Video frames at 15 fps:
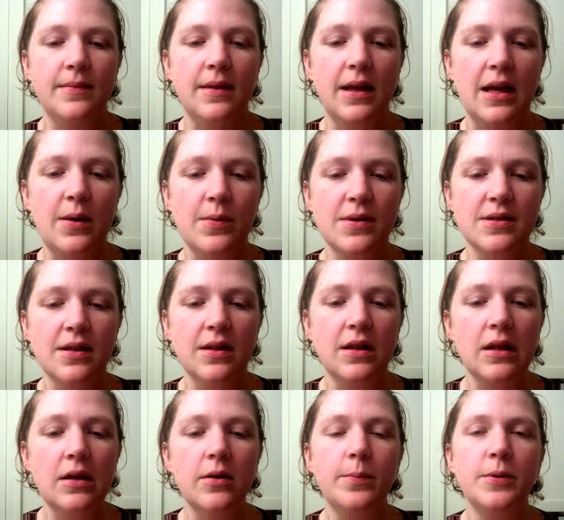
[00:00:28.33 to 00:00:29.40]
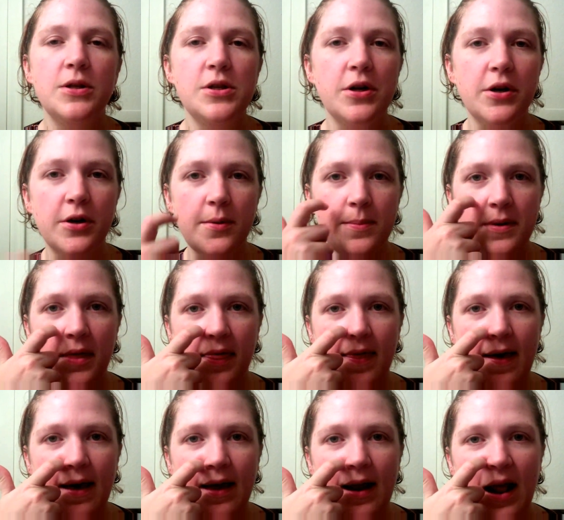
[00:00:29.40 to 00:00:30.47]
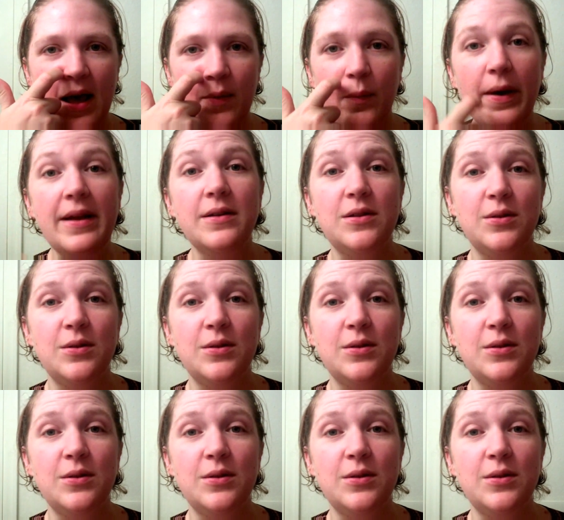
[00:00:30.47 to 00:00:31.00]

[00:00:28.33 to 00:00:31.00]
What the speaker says: He was a little perturbed that I went